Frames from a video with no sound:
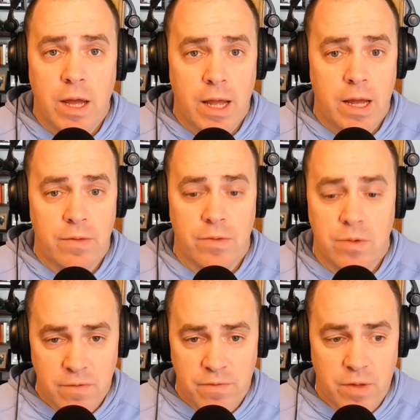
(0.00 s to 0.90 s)

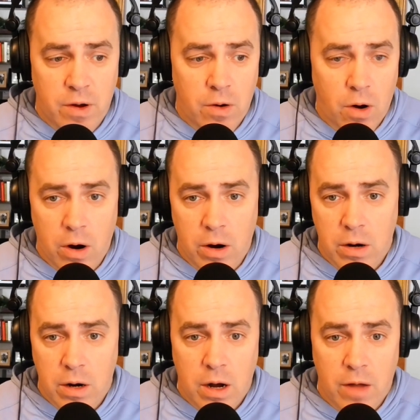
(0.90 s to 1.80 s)
And if there
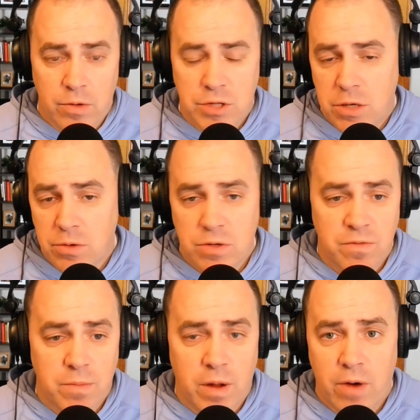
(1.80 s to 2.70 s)
are other
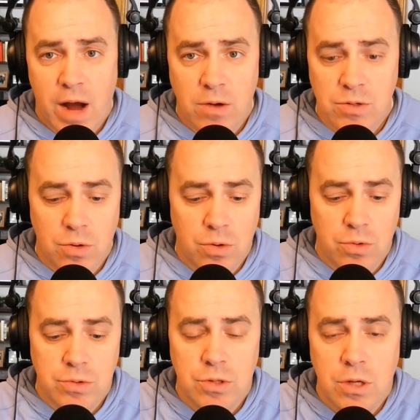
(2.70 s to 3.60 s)
children from other
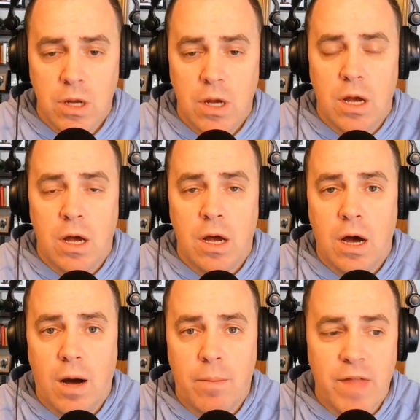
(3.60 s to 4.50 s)
households,
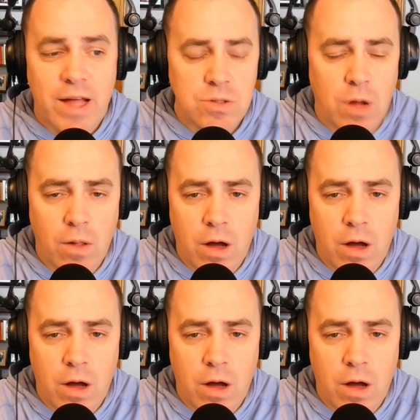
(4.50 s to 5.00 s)
that's not